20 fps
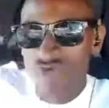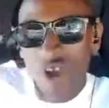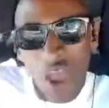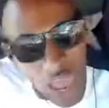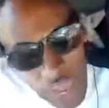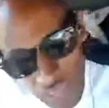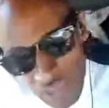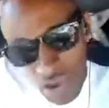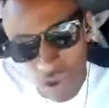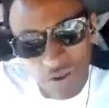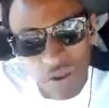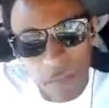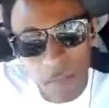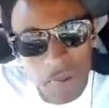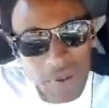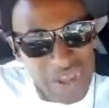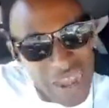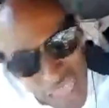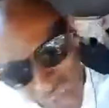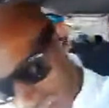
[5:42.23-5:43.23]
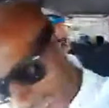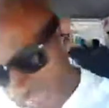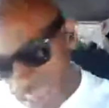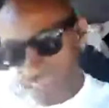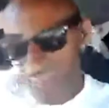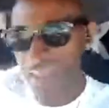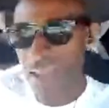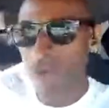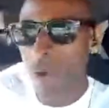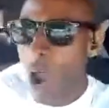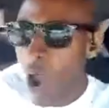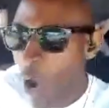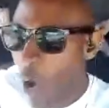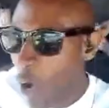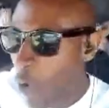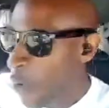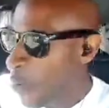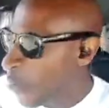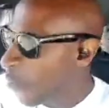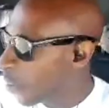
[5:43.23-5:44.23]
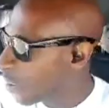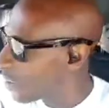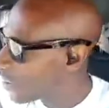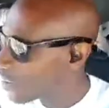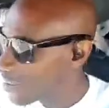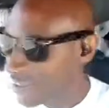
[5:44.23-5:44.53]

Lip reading: writer on the planet. Woo!